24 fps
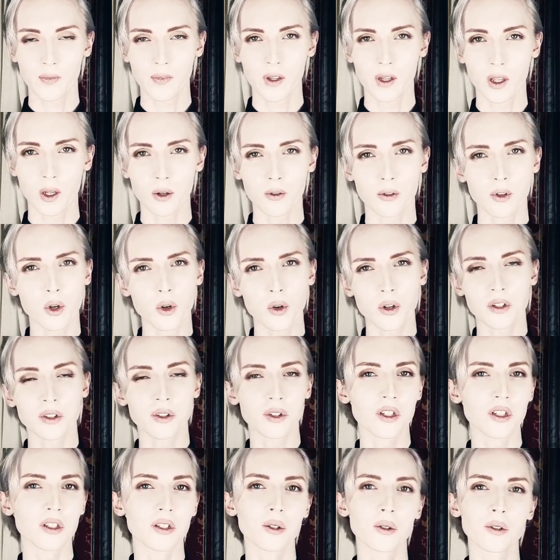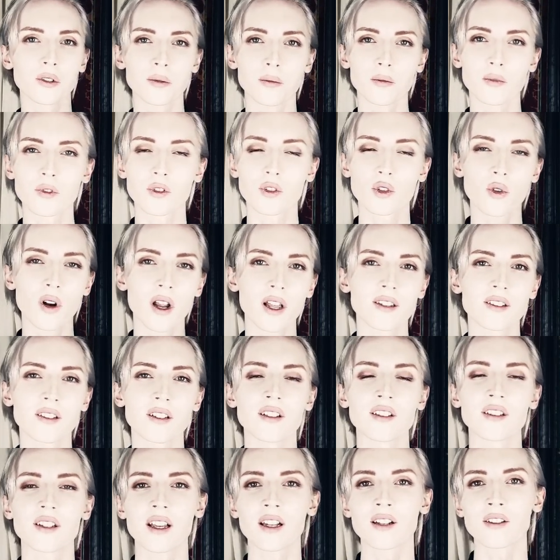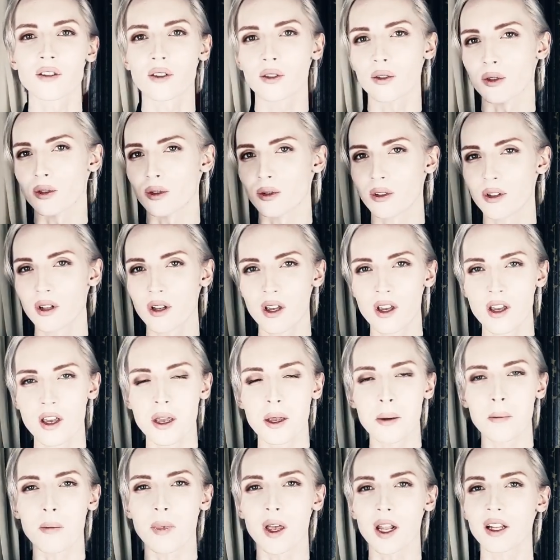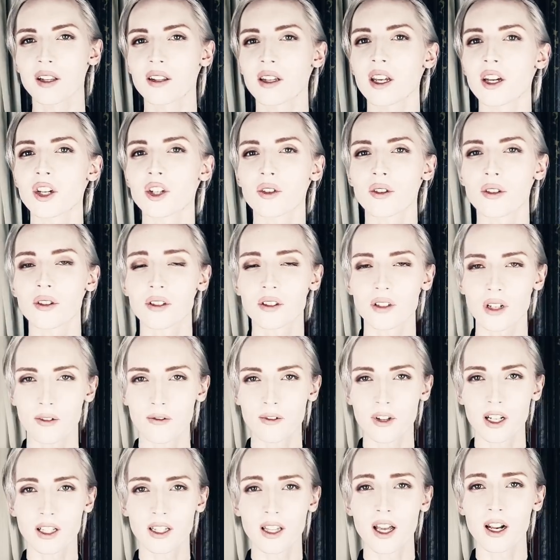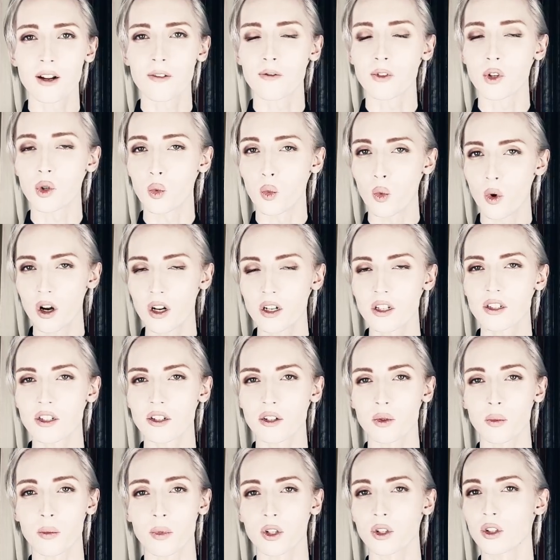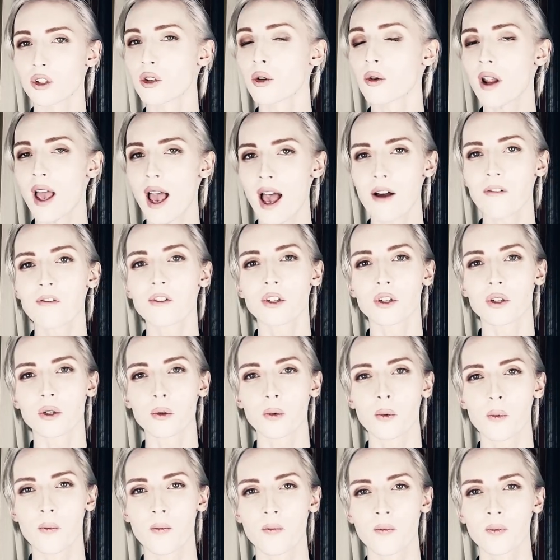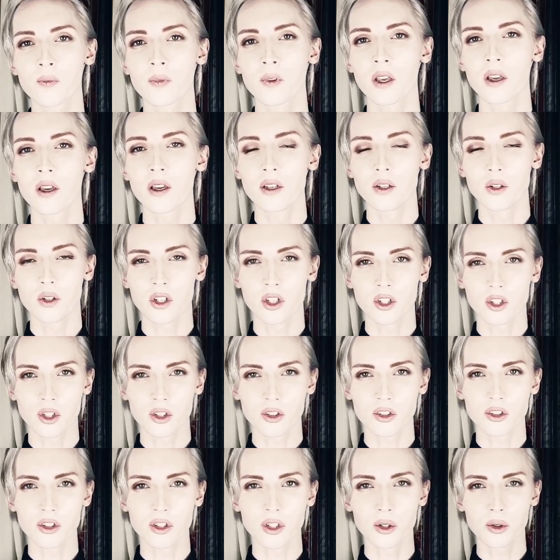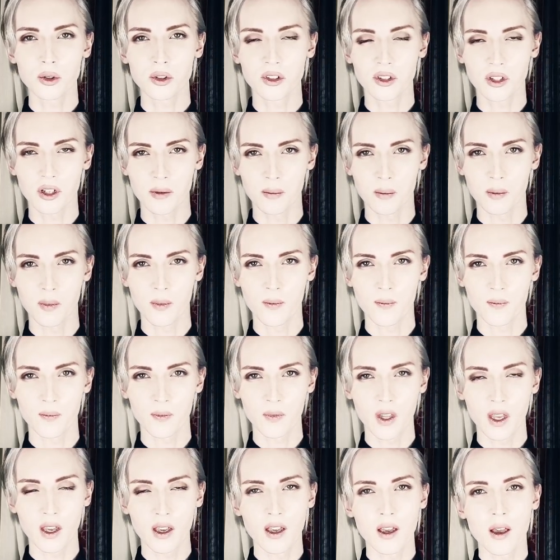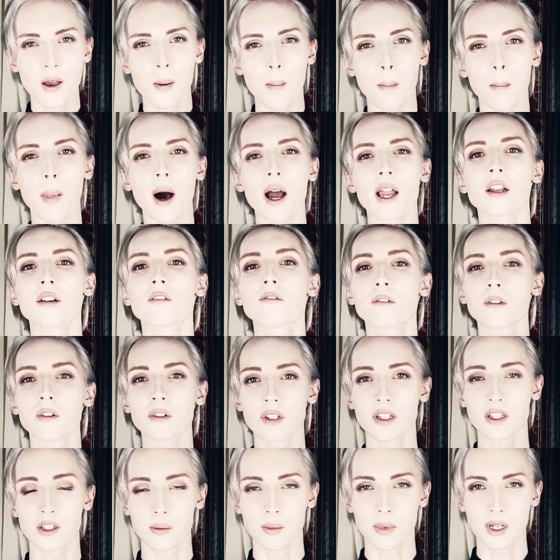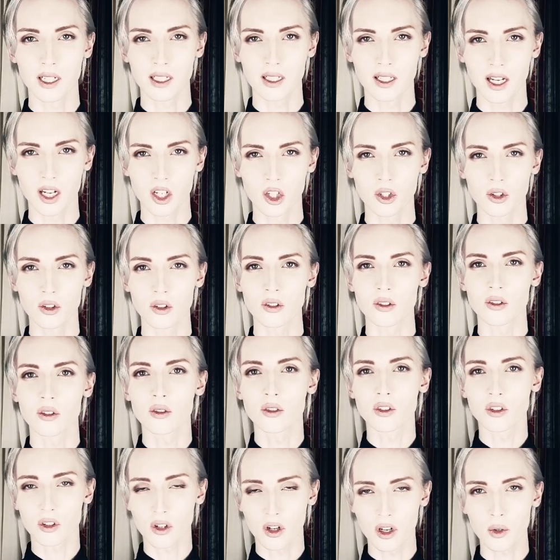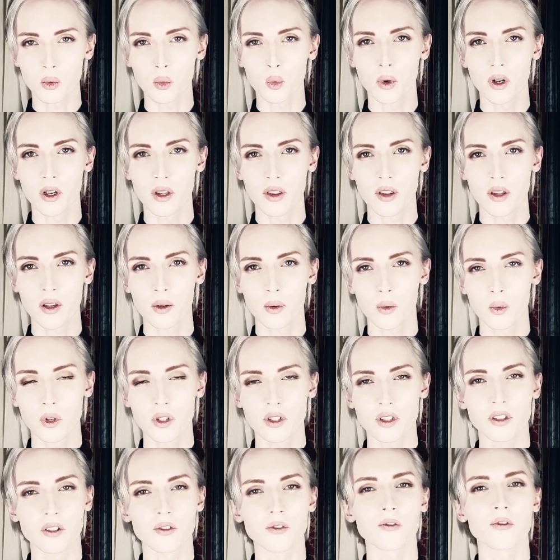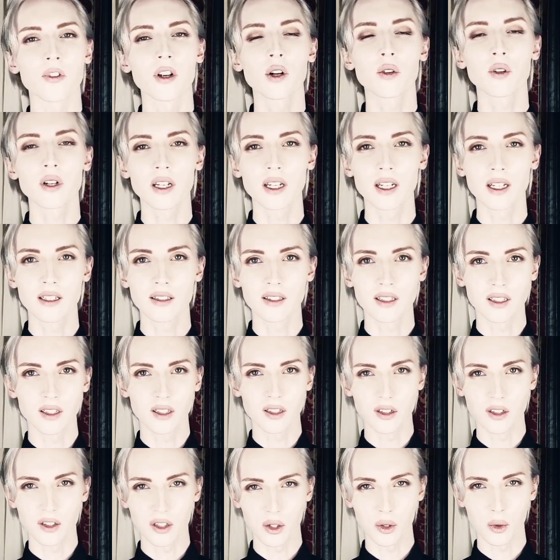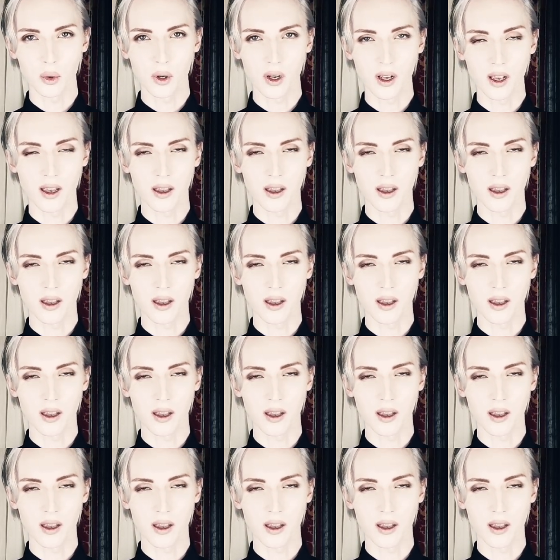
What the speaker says: And of course you can do some transcendental meditation and stuff like that if you want to, but you don't have to. You can just do some mindfulness meditation to start with, which is very easy to do.